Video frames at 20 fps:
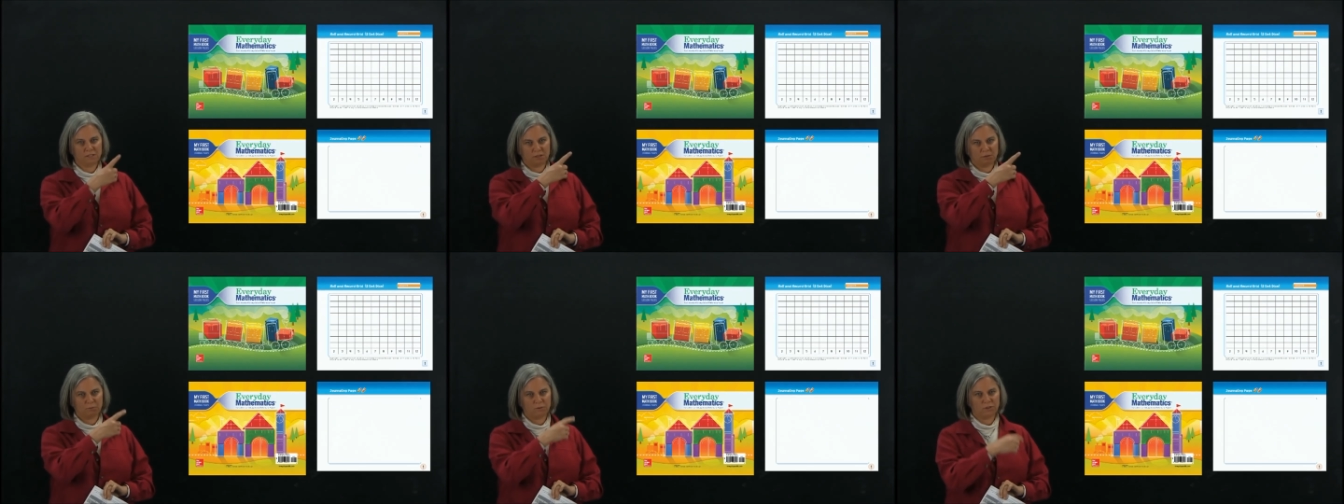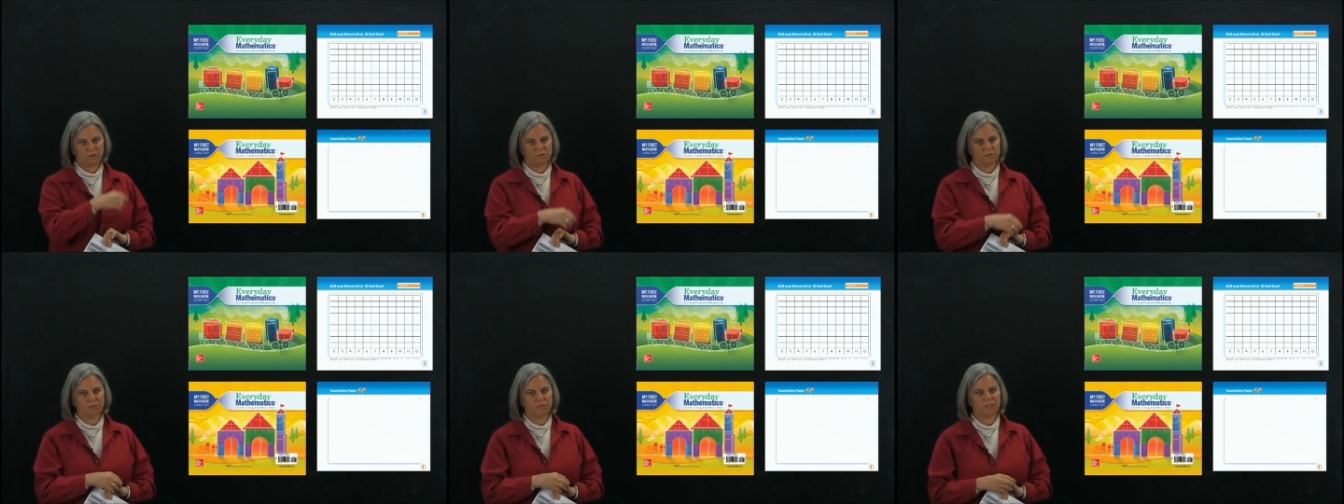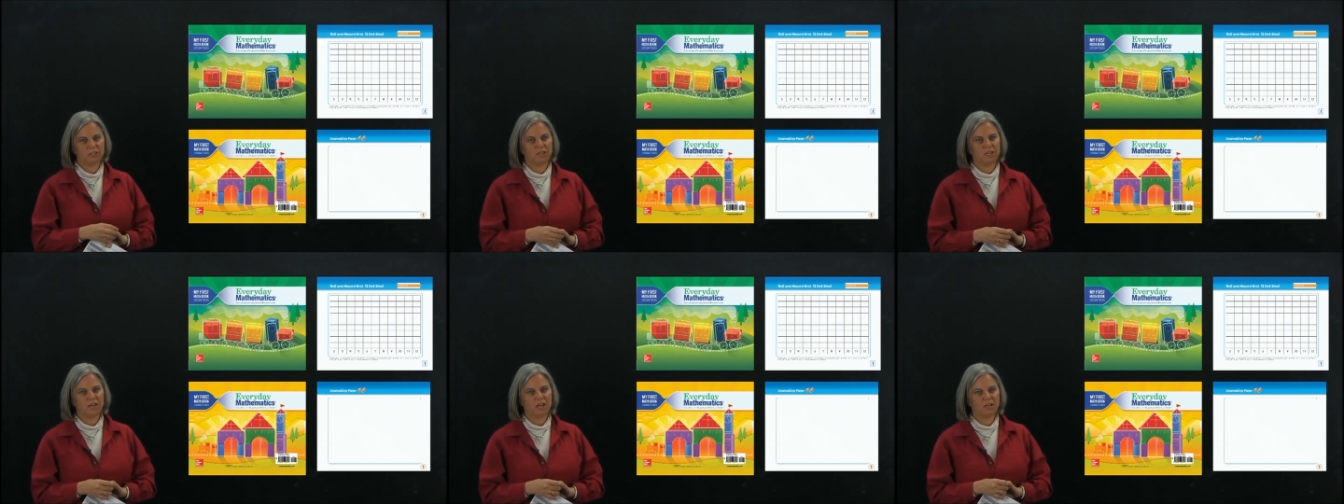The one you're
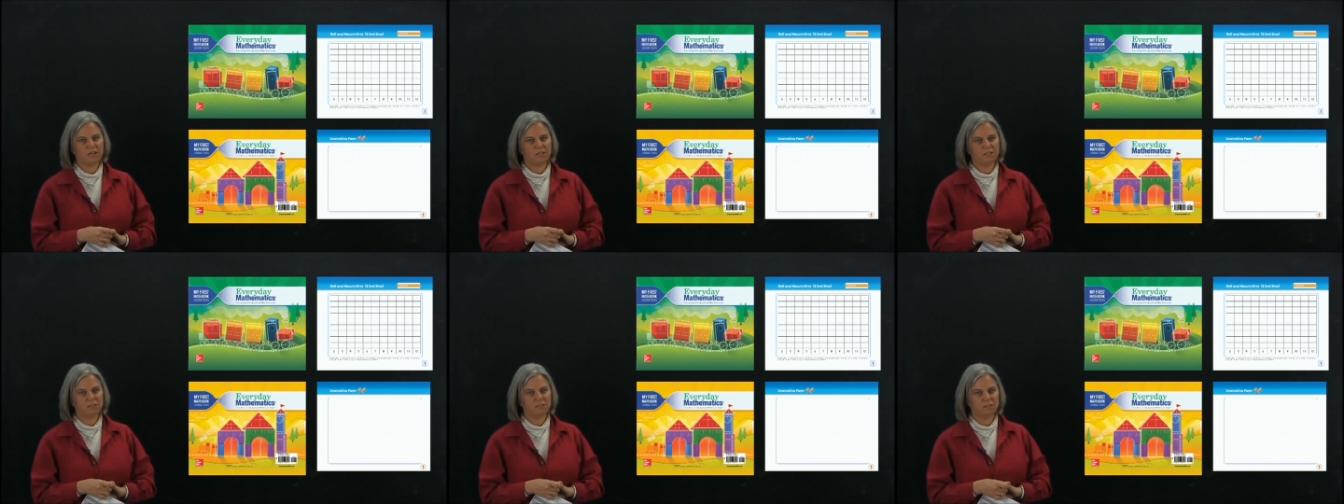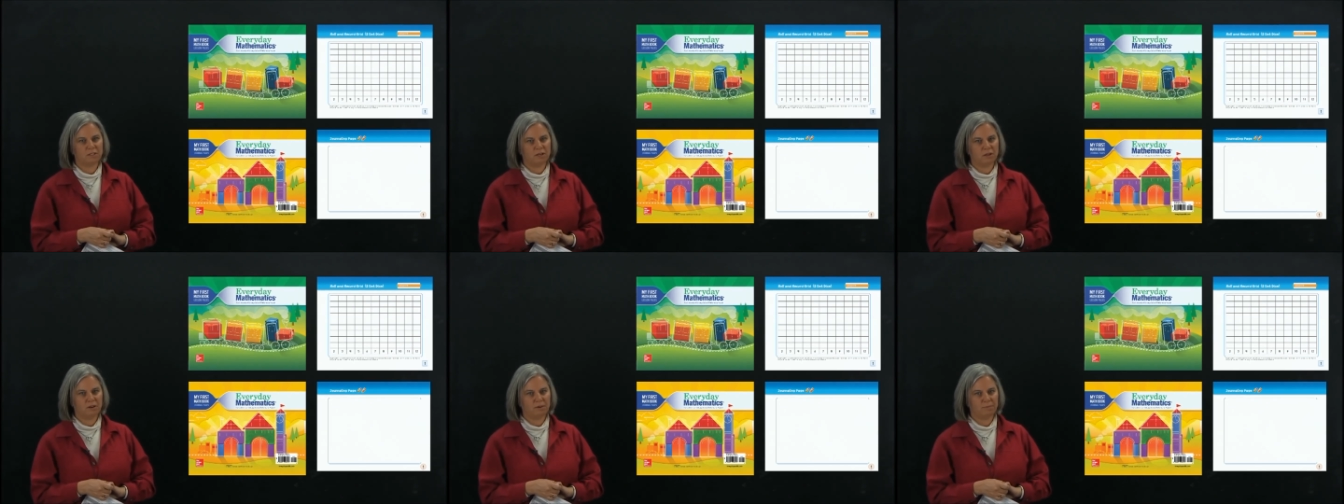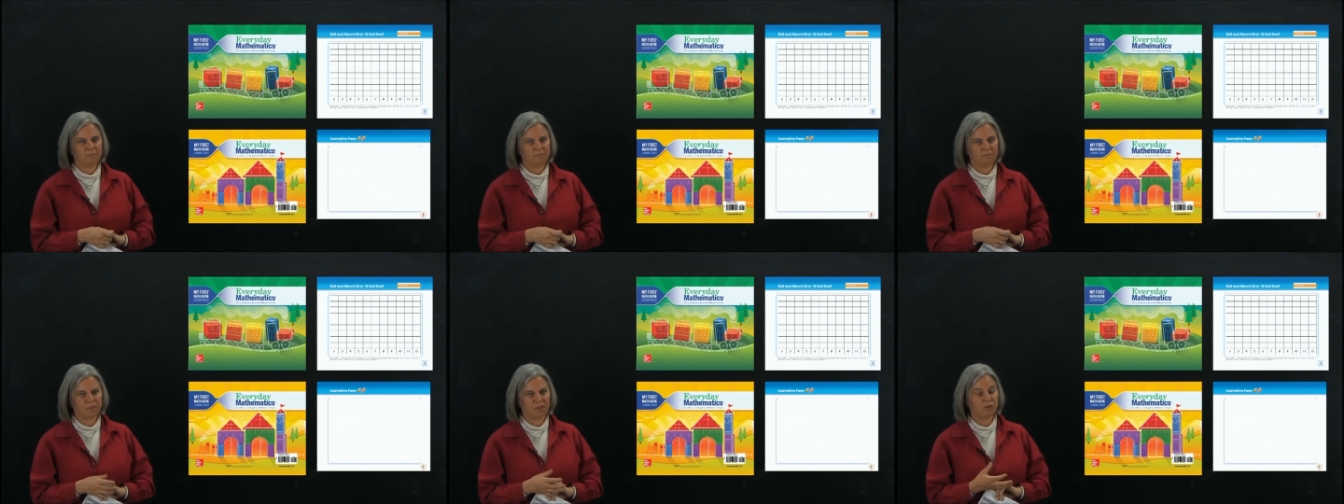looking at is
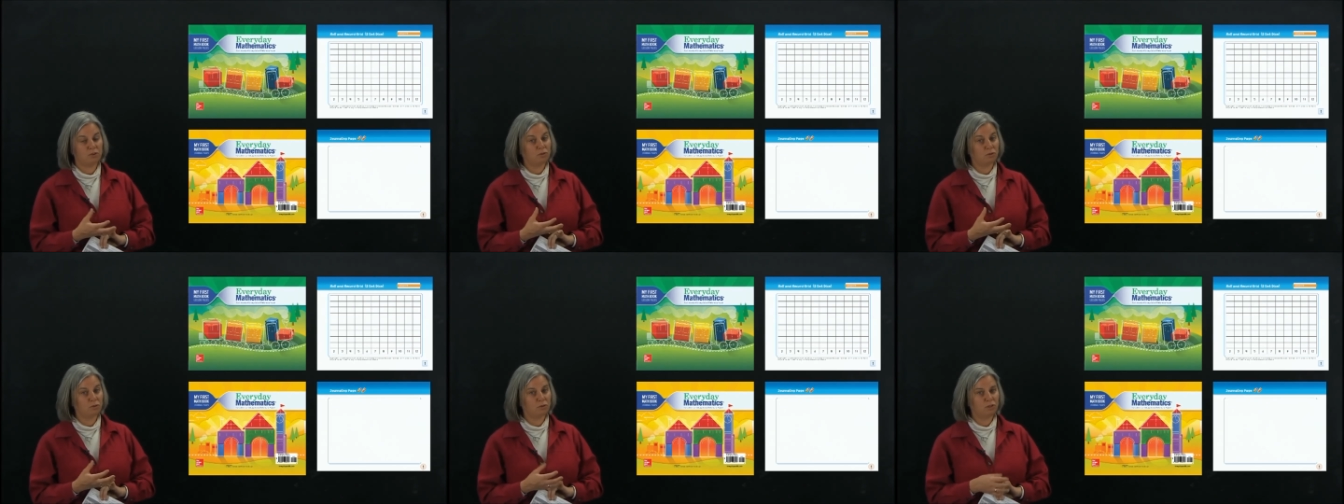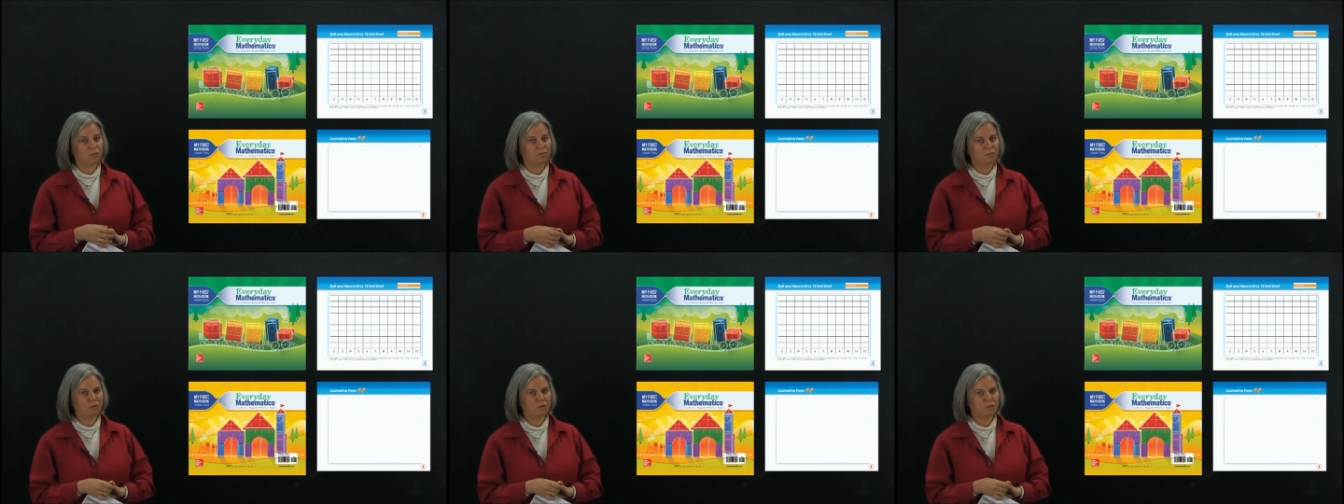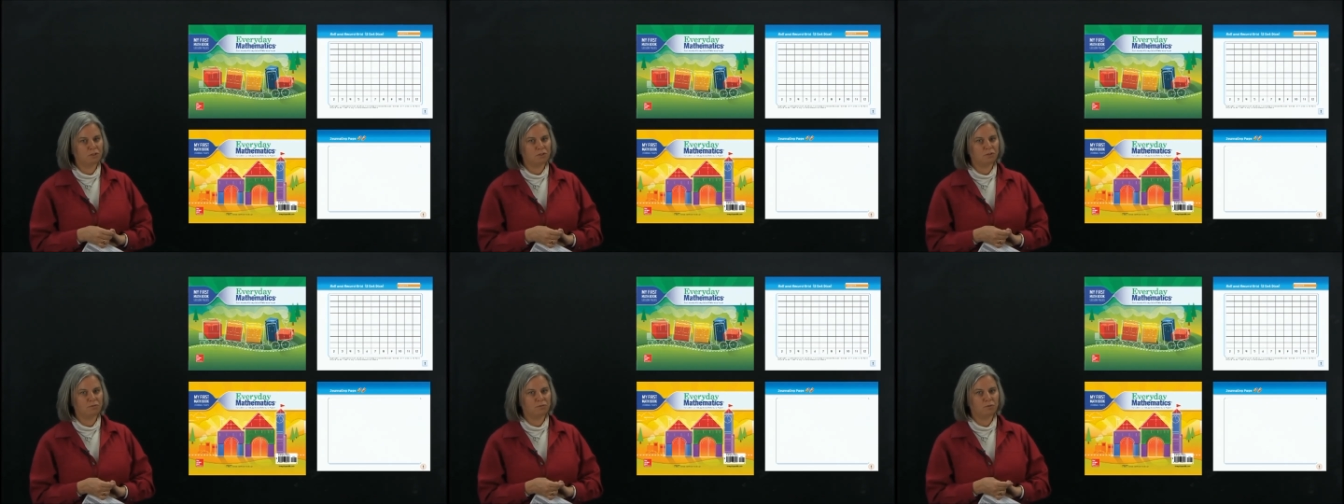um, an early
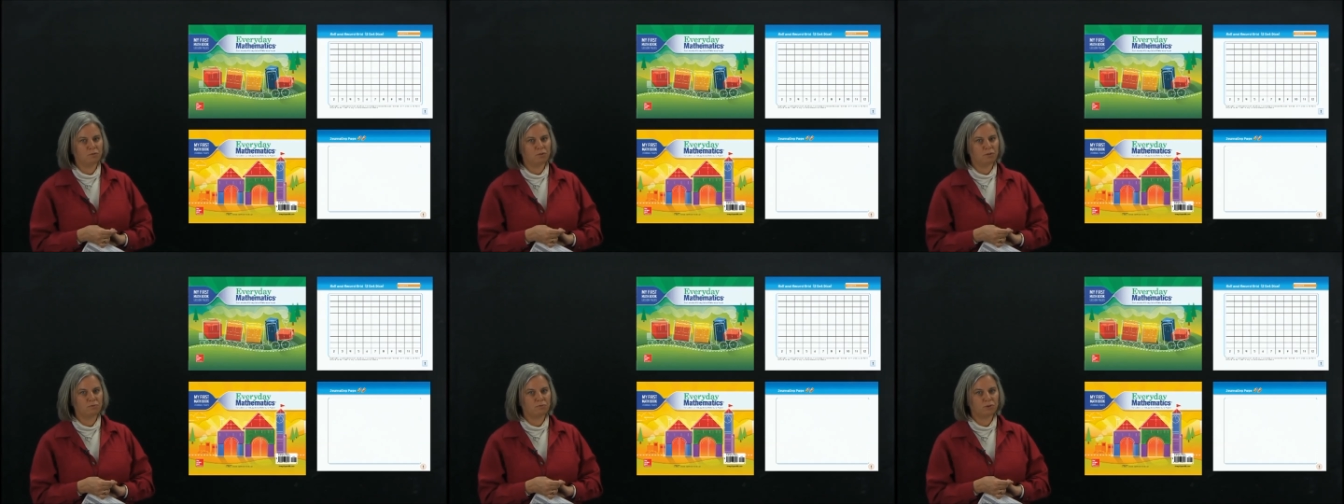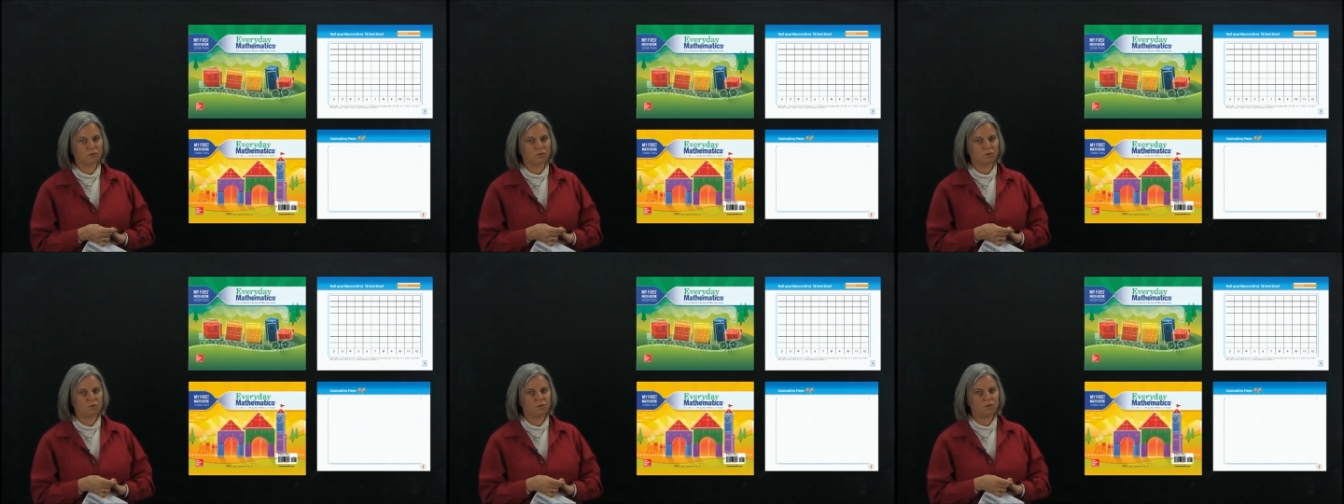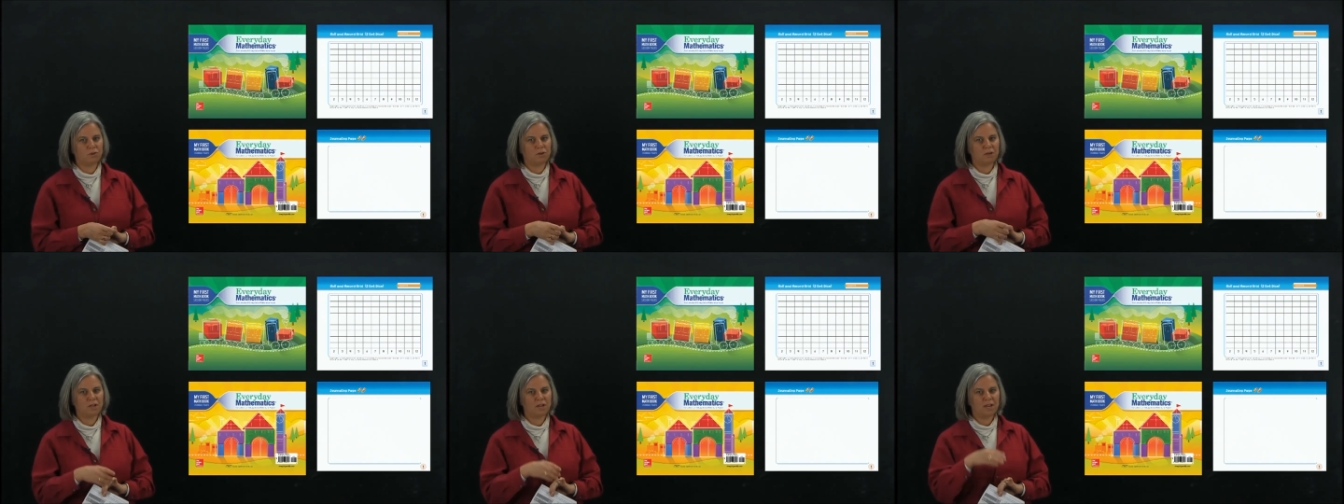version of Roll and
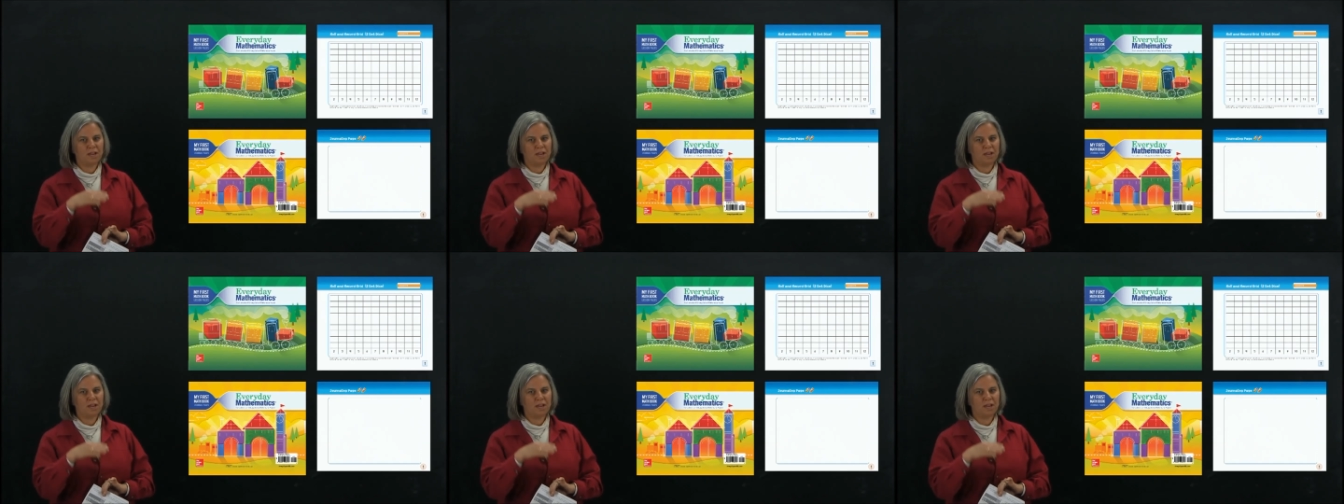Record.